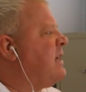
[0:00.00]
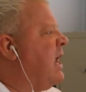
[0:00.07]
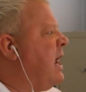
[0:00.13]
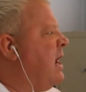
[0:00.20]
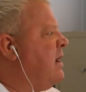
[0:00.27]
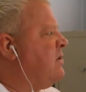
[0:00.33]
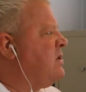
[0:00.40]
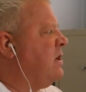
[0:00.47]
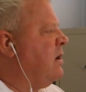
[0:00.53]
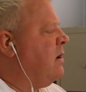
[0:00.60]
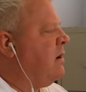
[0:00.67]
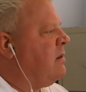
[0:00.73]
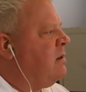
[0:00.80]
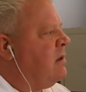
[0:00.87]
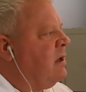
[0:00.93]
cancer
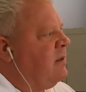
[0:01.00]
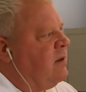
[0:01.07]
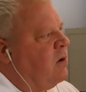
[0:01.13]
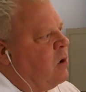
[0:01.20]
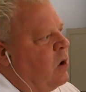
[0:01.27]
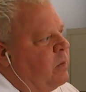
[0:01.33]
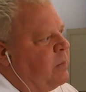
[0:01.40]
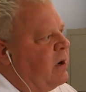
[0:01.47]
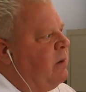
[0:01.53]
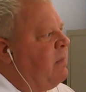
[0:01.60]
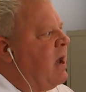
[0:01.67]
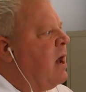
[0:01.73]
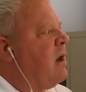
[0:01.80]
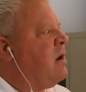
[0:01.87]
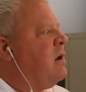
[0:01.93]
and they're open
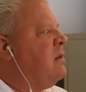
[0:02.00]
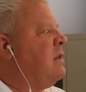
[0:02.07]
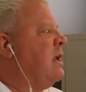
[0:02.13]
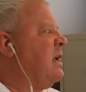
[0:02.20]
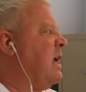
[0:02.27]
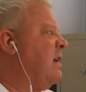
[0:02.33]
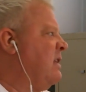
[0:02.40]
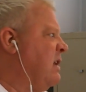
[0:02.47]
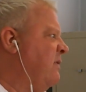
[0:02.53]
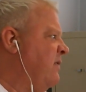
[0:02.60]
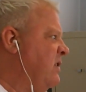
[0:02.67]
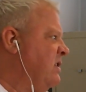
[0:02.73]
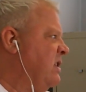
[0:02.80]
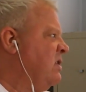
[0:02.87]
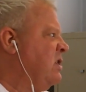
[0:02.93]
about it and they get
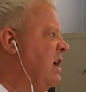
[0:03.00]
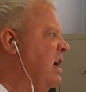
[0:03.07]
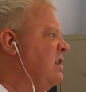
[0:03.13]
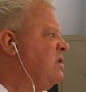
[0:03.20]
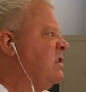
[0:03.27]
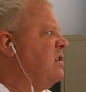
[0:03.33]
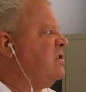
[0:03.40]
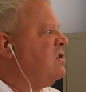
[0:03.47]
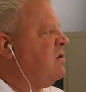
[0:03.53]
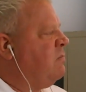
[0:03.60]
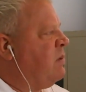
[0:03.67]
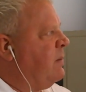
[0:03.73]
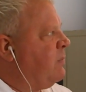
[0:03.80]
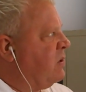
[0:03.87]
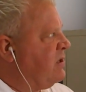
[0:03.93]
different suggestions and
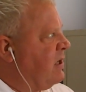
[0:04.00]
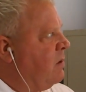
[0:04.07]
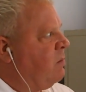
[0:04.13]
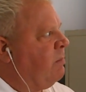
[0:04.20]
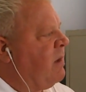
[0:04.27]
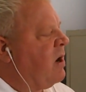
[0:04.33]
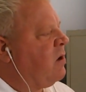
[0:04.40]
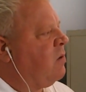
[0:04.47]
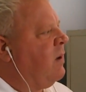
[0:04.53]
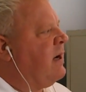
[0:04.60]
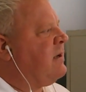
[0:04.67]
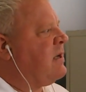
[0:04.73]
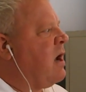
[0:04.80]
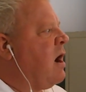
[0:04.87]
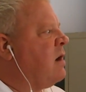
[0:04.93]
people tell them about
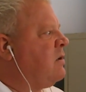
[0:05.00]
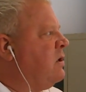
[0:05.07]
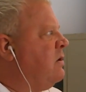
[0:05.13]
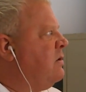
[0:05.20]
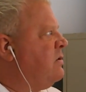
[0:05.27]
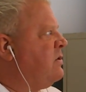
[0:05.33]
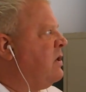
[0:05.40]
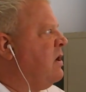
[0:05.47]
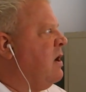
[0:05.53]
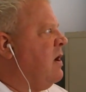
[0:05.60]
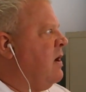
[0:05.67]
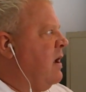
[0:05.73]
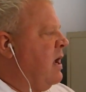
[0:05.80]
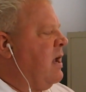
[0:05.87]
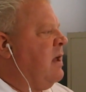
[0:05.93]
great doctors
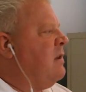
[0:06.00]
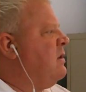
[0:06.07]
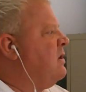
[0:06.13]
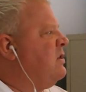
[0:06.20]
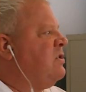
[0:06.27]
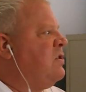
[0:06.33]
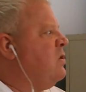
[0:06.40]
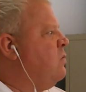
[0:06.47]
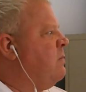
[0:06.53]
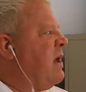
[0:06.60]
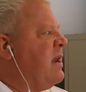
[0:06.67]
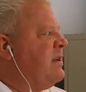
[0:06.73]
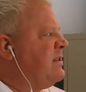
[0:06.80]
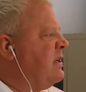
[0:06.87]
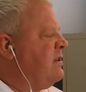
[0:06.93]
and these new
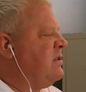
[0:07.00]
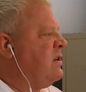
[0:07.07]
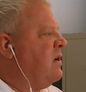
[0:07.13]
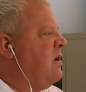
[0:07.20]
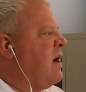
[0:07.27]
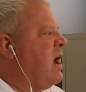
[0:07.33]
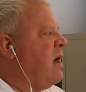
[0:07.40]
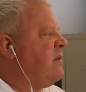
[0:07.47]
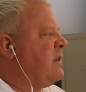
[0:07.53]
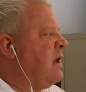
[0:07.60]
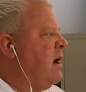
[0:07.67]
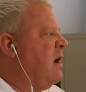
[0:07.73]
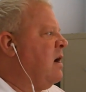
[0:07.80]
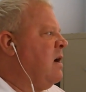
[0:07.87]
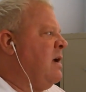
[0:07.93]
medicines that are out
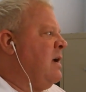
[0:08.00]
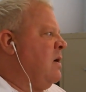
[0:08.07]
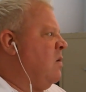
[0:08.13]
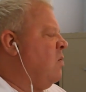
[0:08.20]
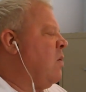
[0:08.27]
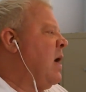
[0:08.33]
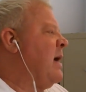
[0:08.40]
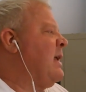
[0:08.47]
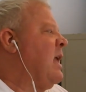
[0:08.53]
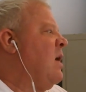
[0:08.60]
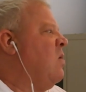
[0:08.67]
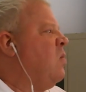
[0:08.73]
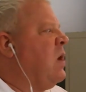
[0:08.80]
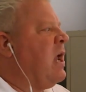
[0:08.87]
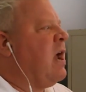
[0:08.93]
there, why
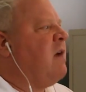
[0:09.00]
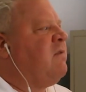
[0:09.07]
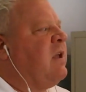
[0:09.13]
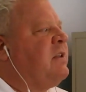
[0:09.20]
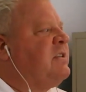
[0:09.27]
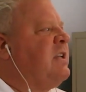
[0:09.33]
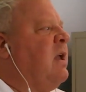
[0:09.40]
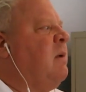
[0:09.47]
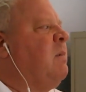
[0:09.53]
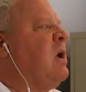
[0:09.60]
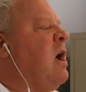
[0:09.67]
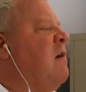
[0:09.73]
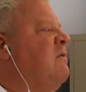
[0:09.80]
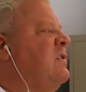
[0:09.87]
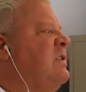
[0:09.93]
can't we have that same
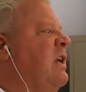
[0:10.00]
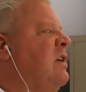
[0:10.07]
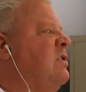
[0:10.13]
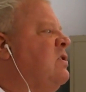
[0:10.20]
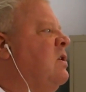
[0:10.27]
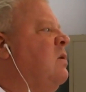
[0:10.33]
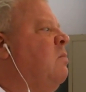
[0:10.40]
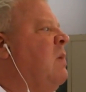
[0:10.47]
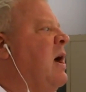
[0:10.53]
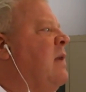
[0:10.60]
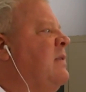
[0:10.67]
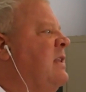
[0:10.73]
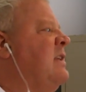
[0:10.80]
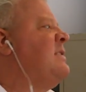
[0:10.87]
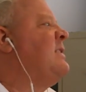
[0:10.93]
conversation
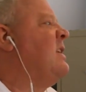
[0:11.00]
about this